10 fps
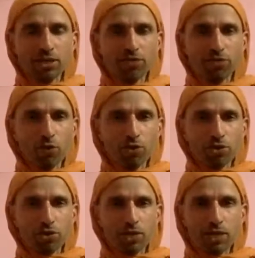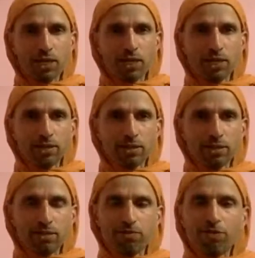four,
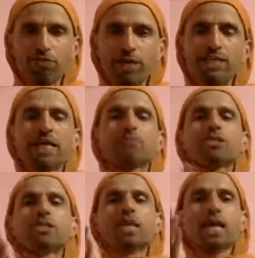5 times,